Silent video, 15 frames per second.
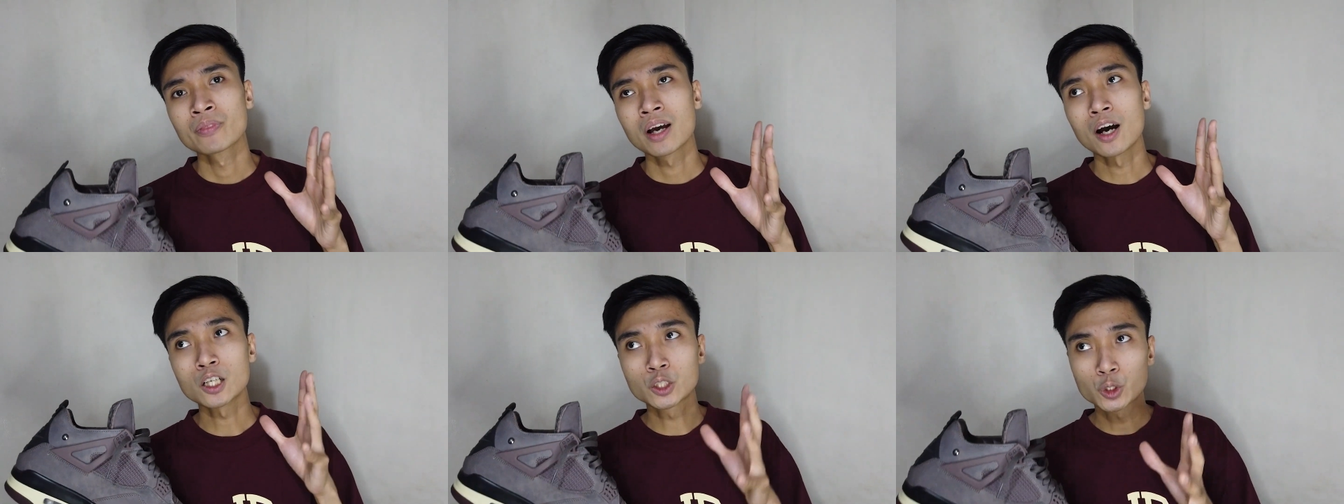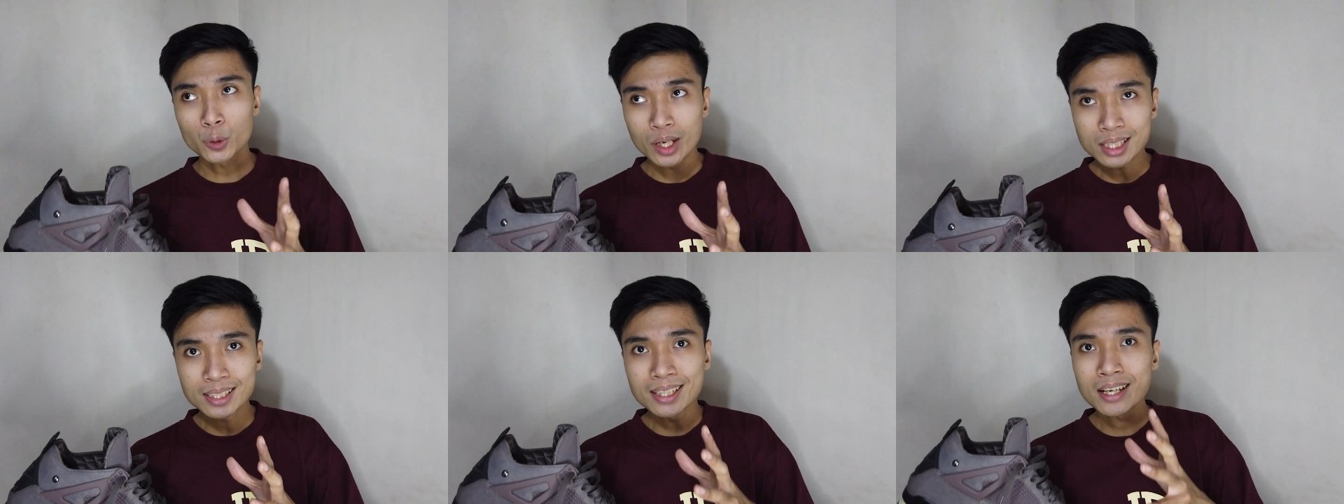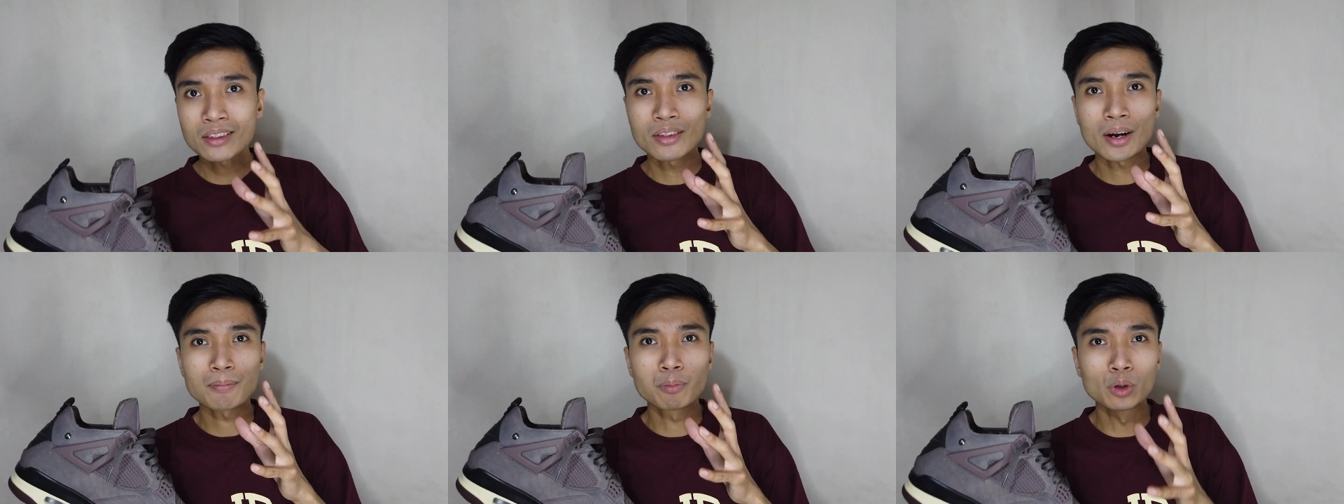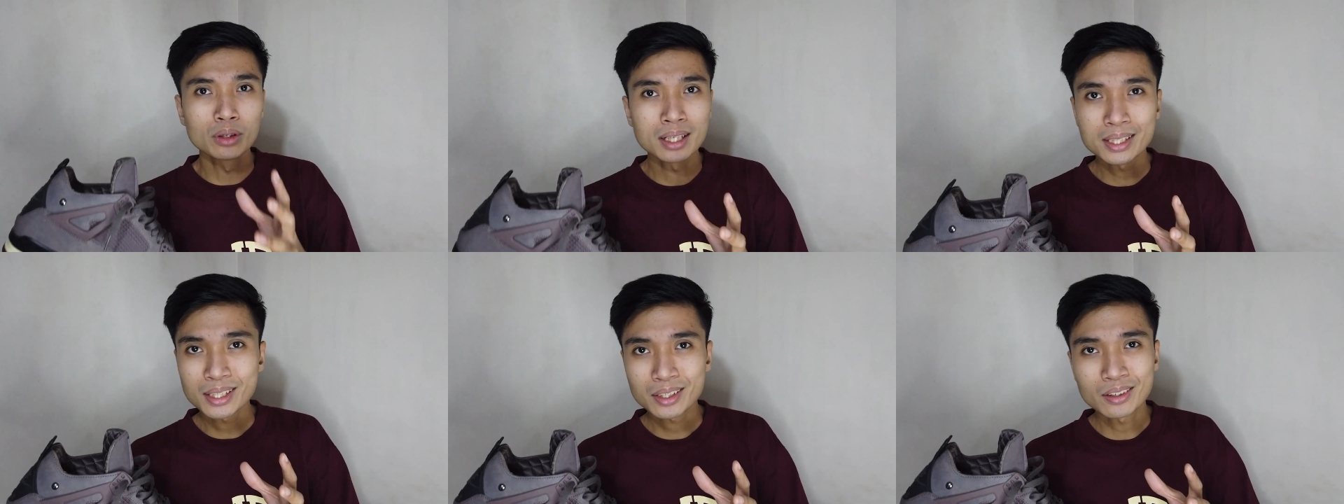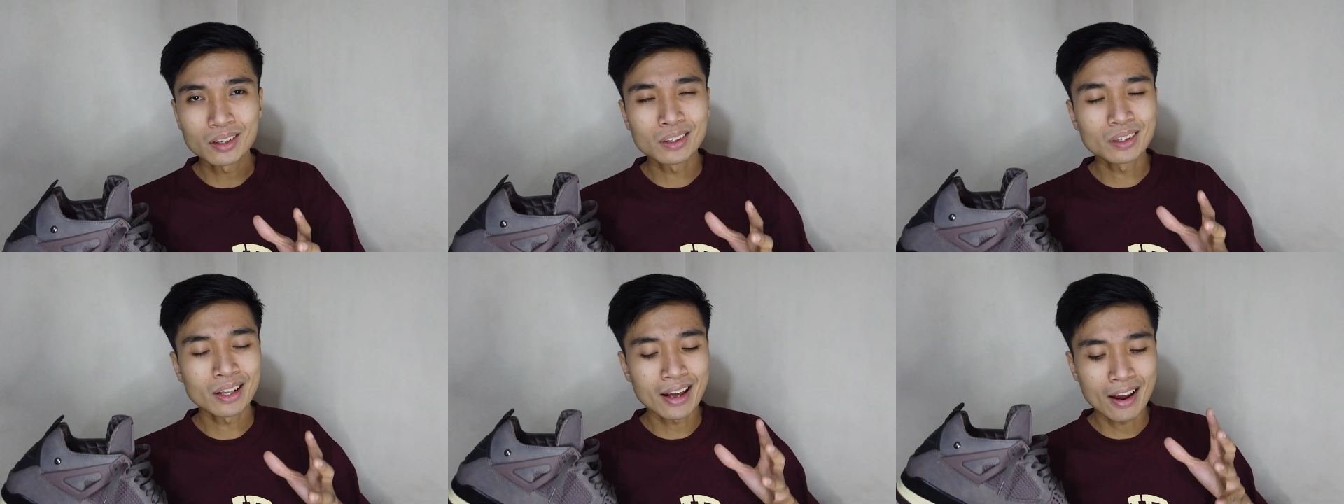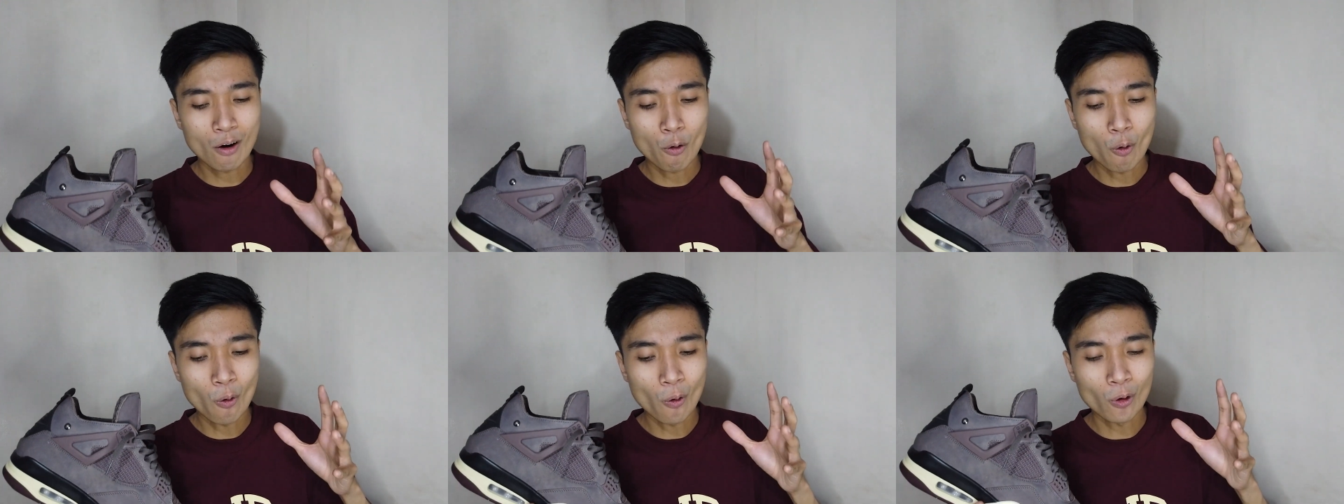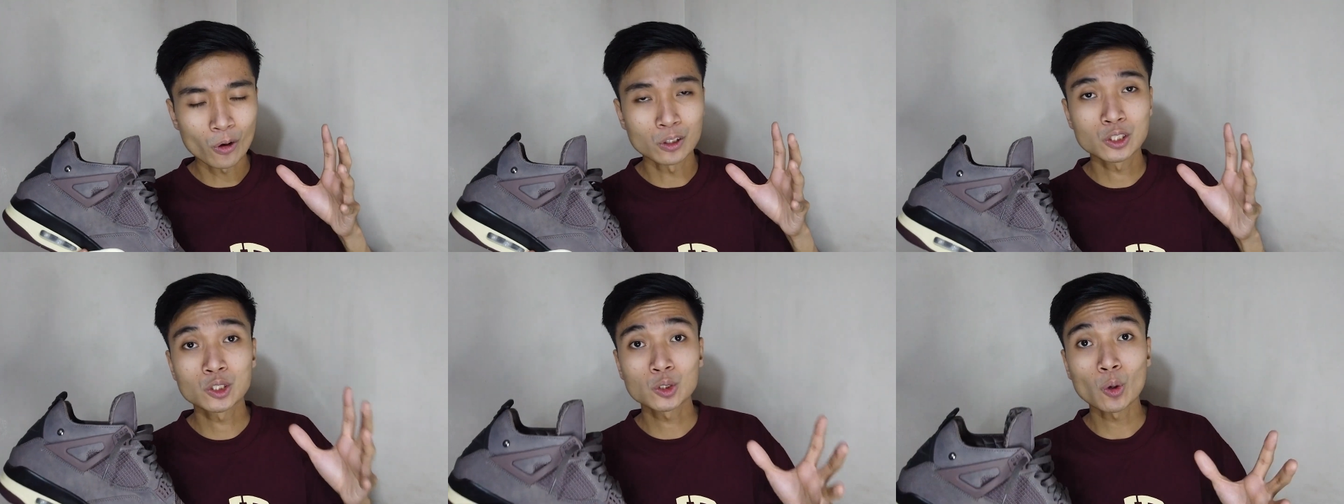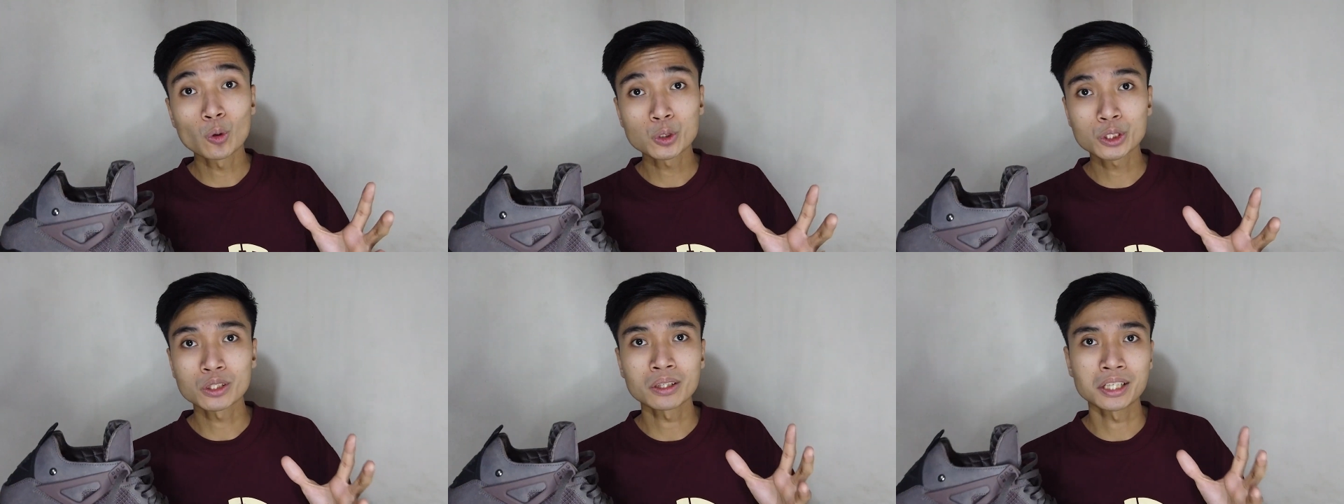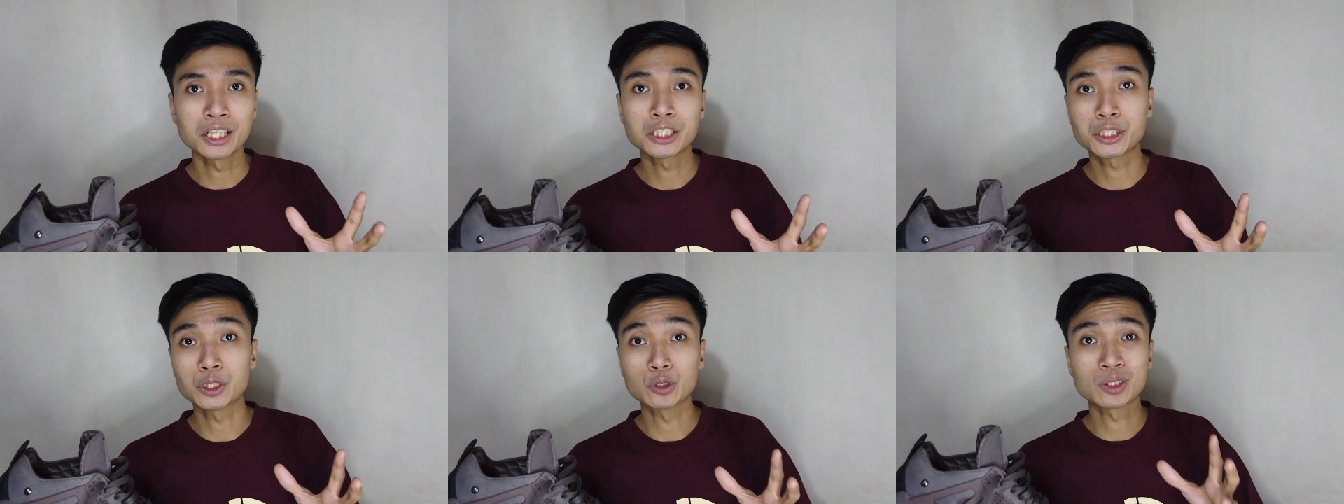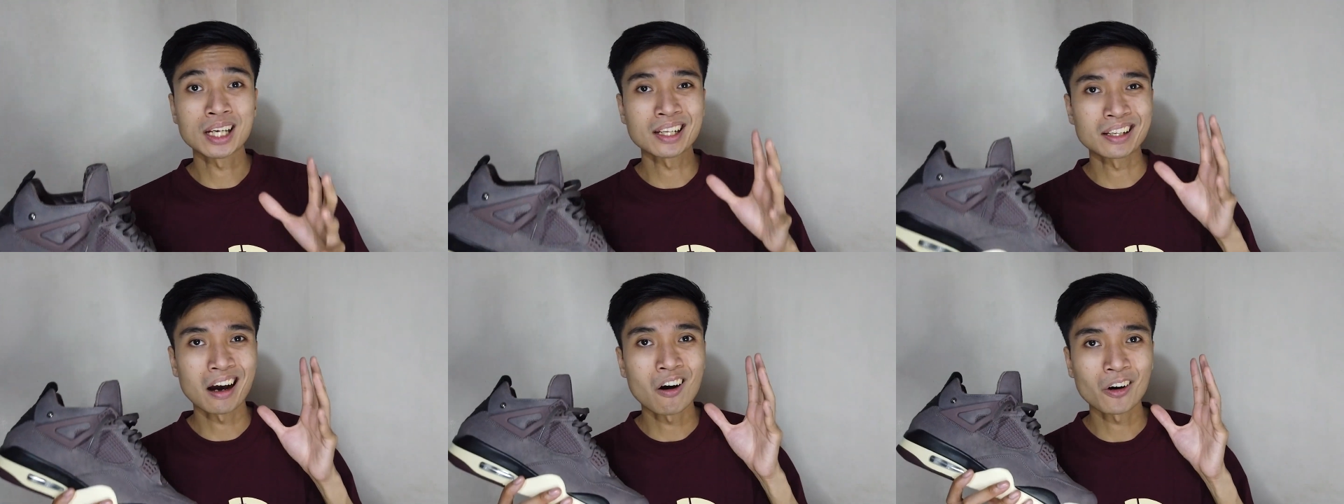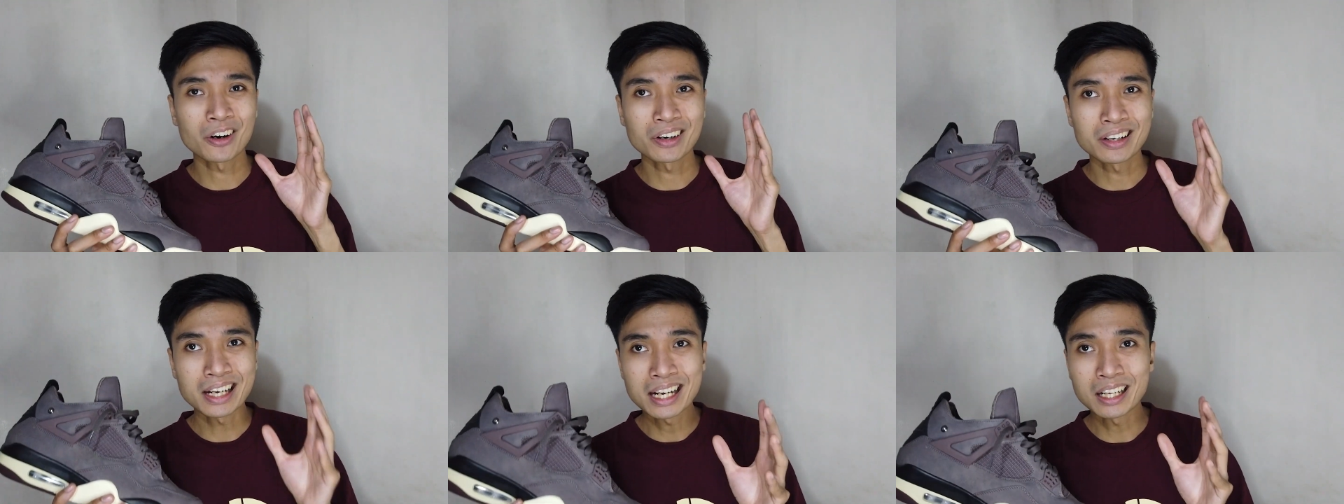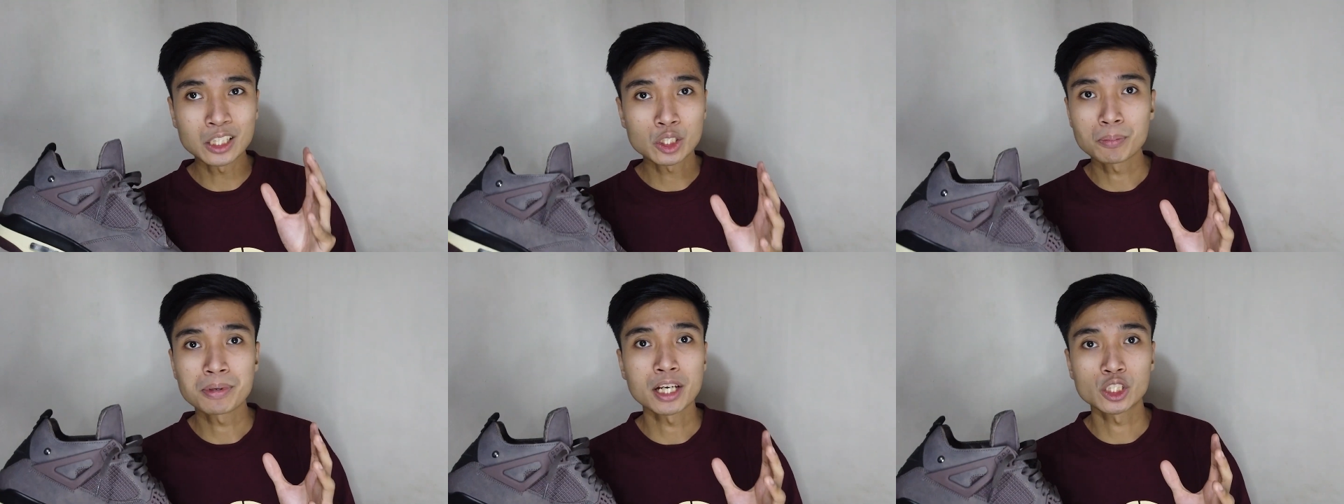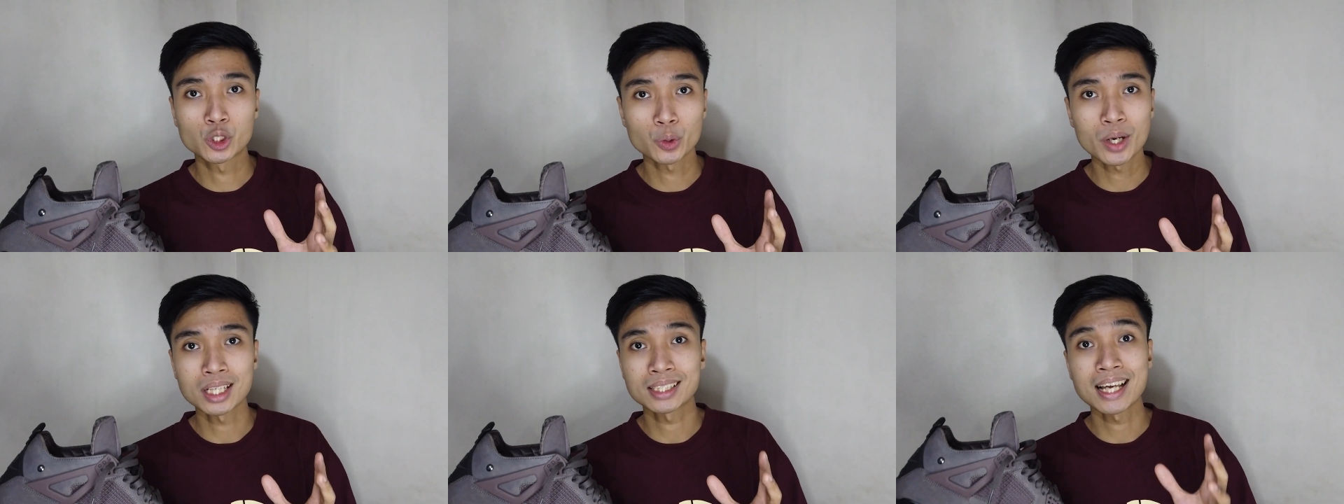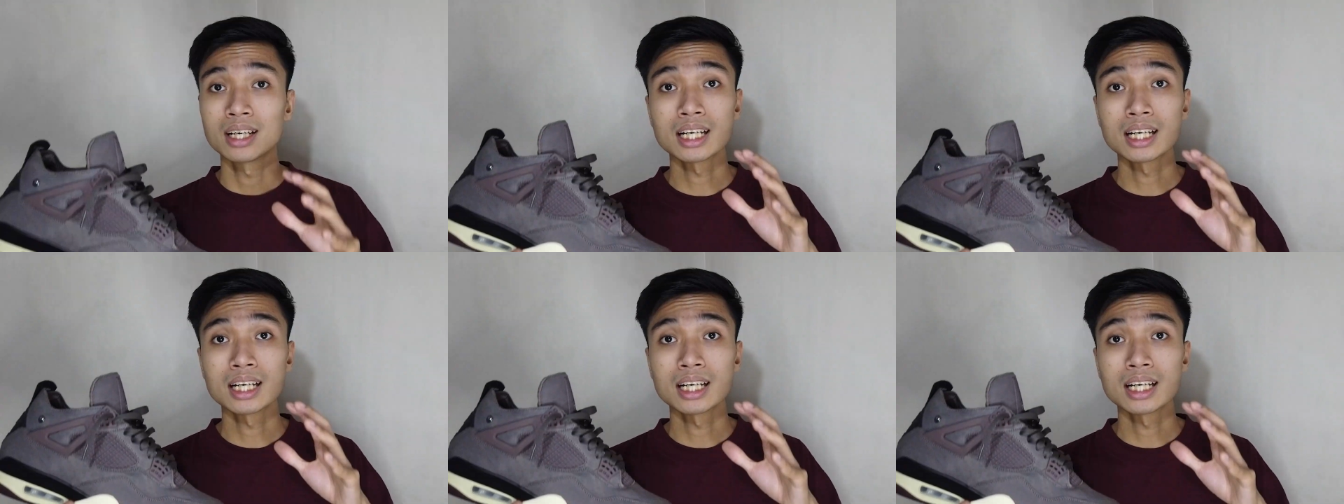addressing their political or social issues that are needed to be addressed.